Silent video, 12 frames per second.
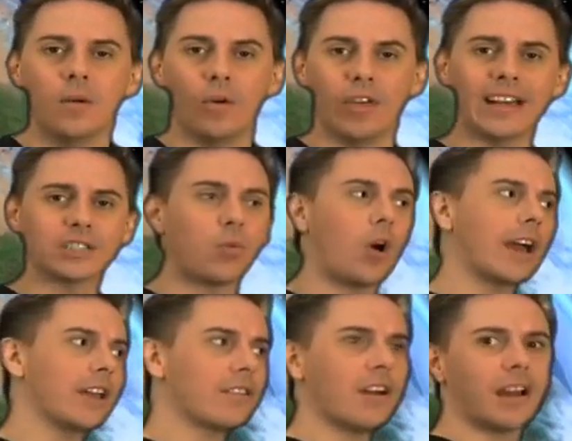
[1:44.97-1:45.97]
well, that's
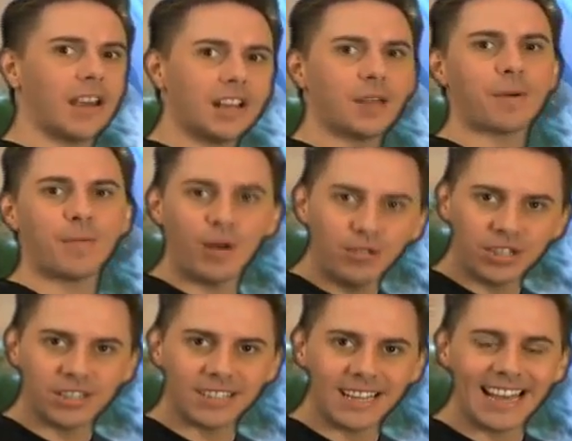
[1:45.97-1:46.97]
why you're not getting the
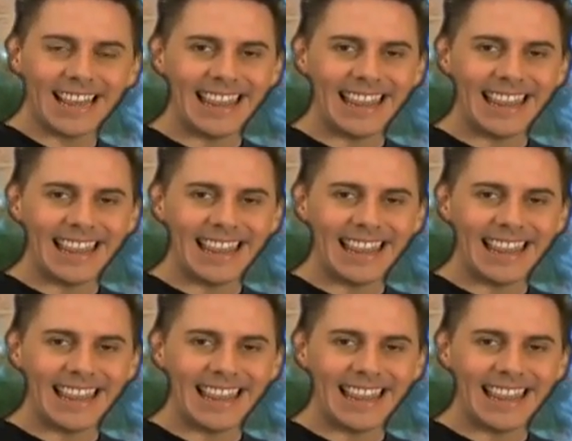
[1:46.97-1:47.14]
promotions.